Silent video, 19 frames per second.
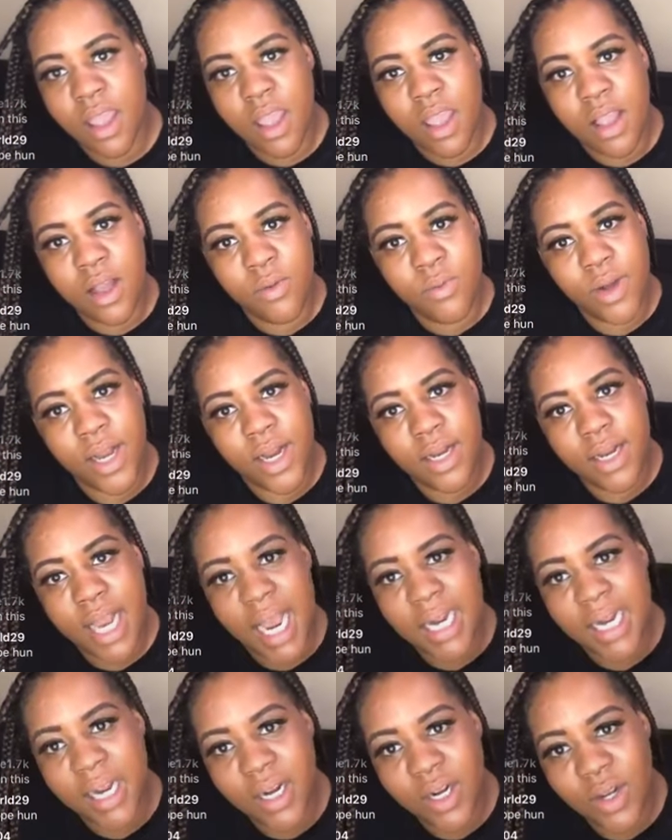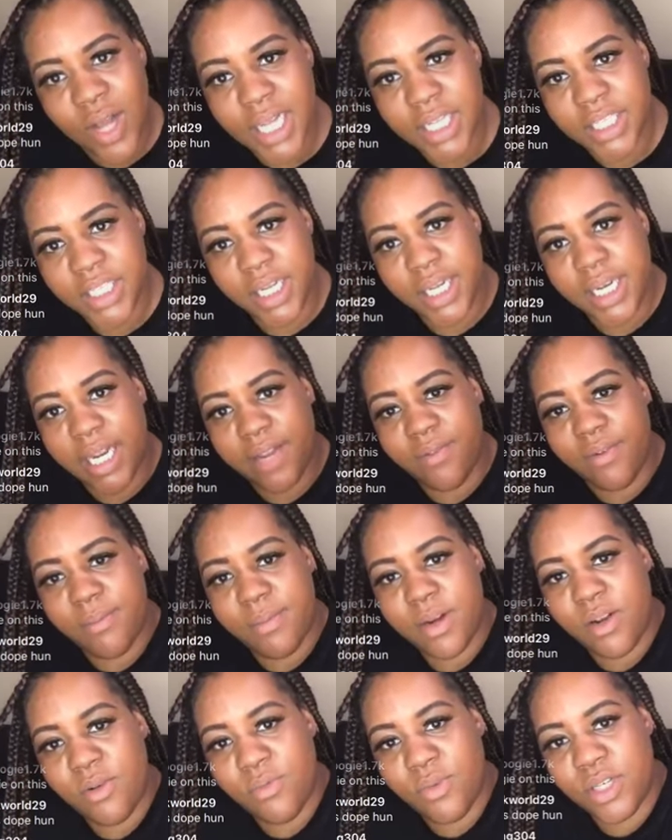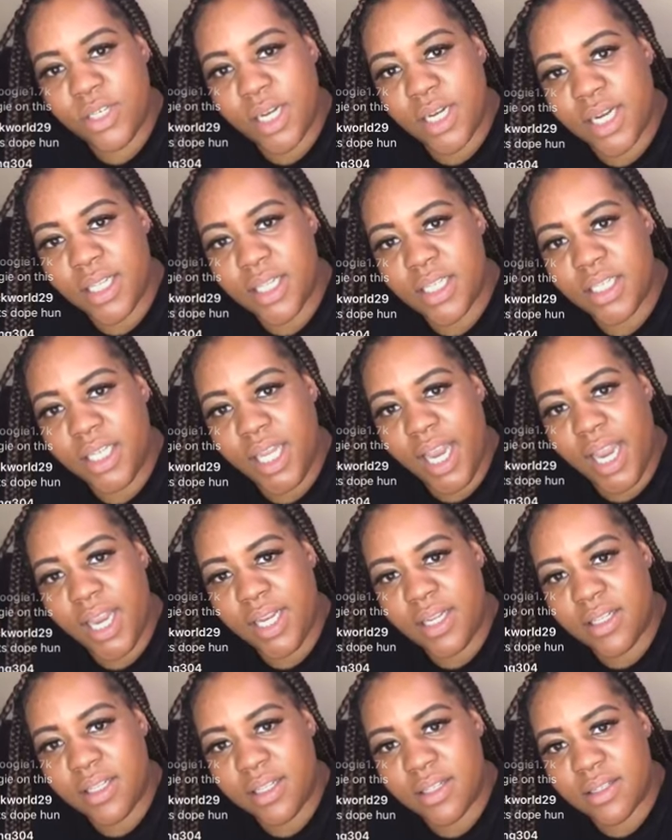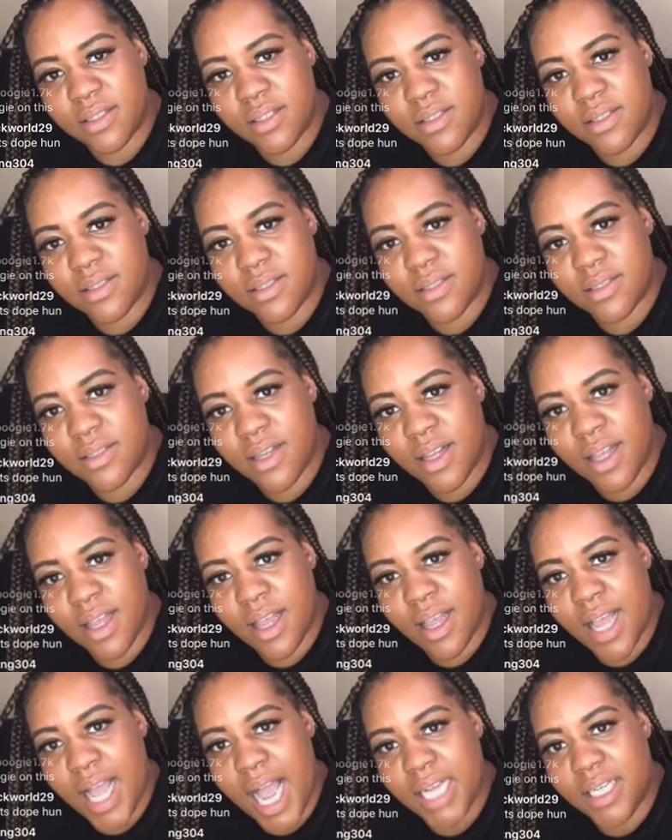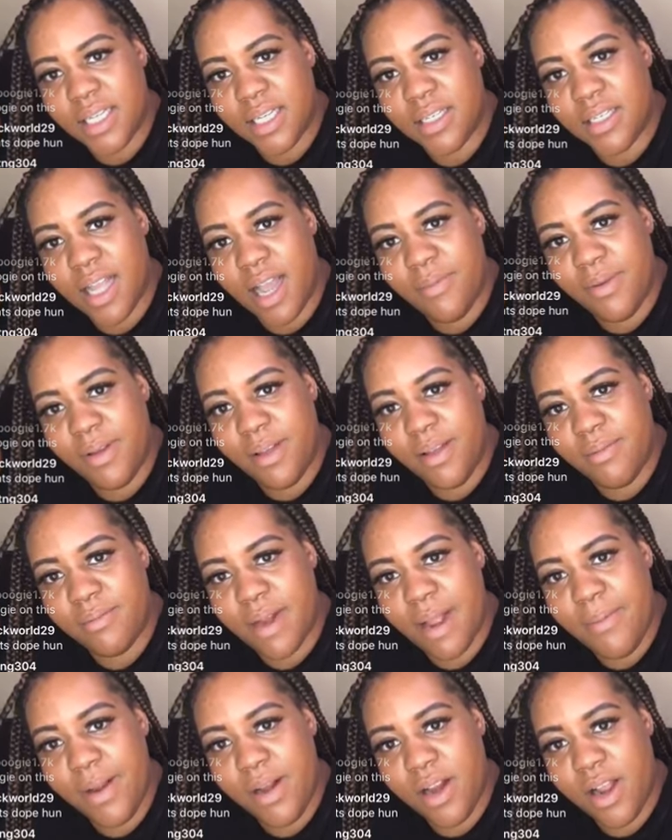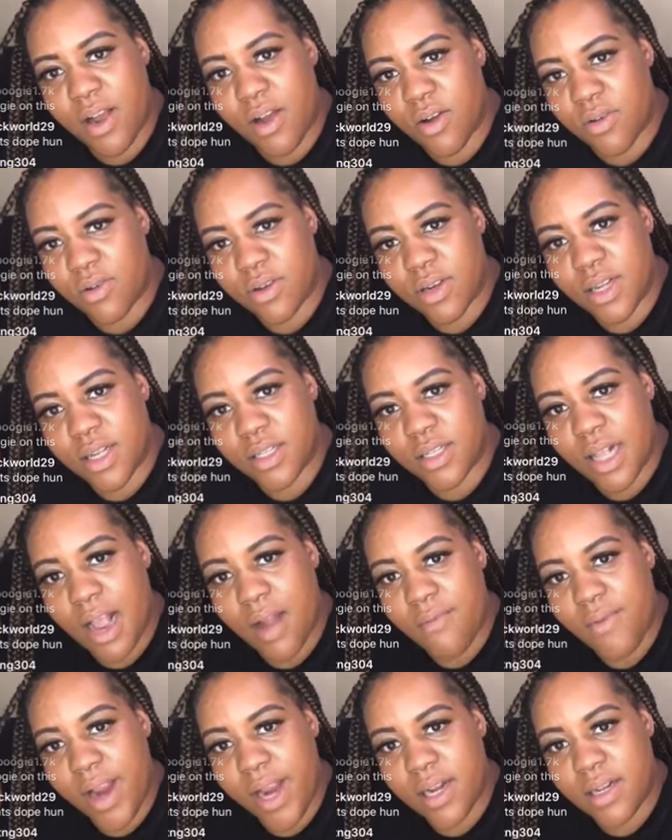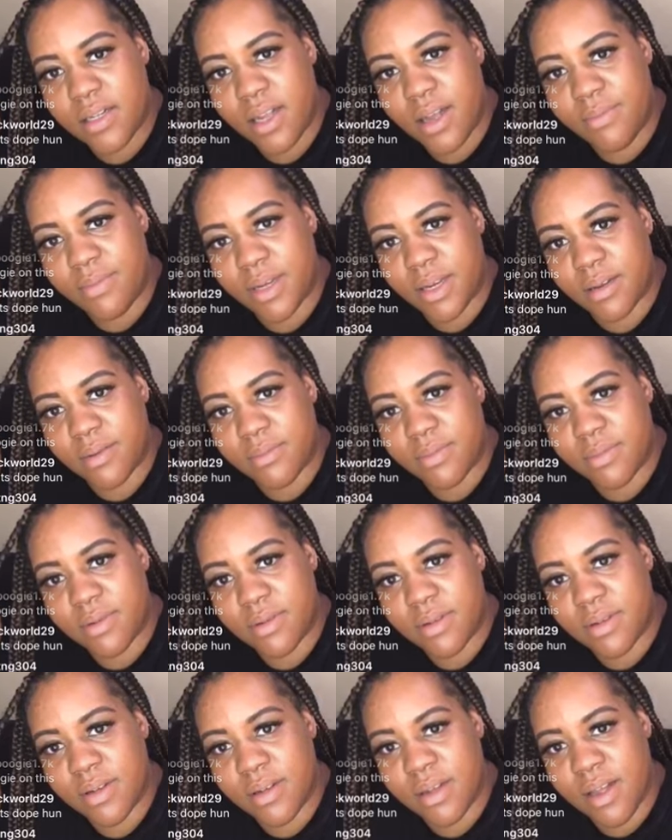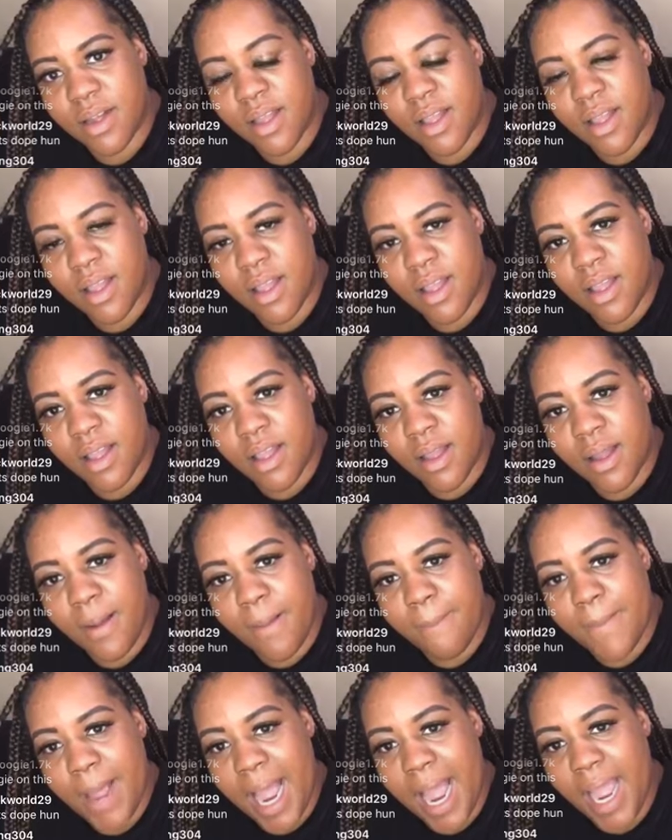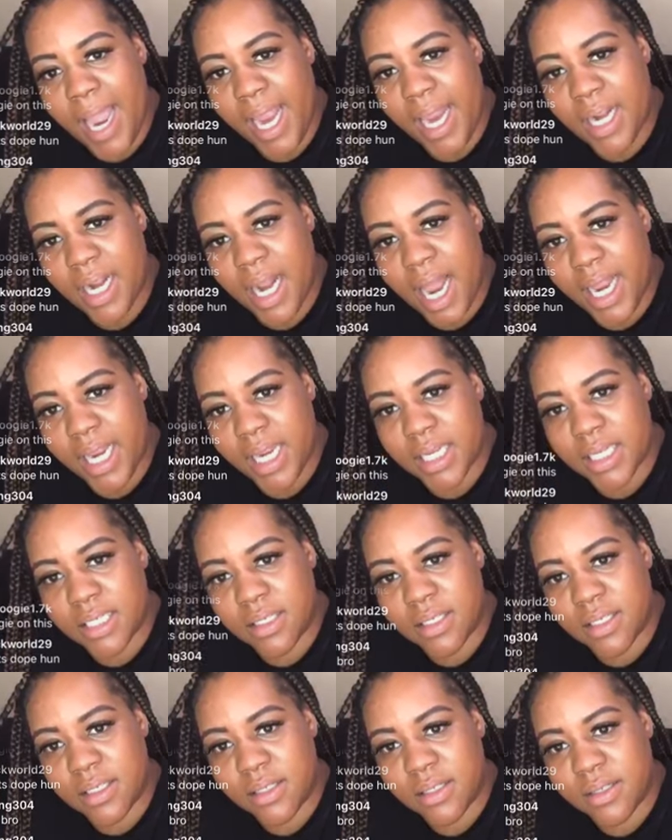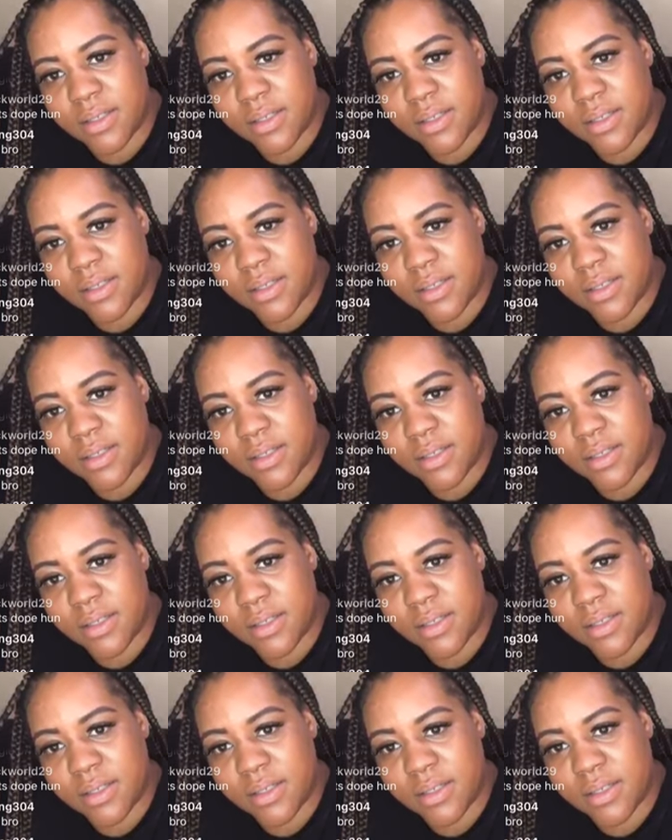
What? Not at all. I shouldn't give him another chance. I should dub him. Let me know, cause I'm ready to dub them. I hate liars.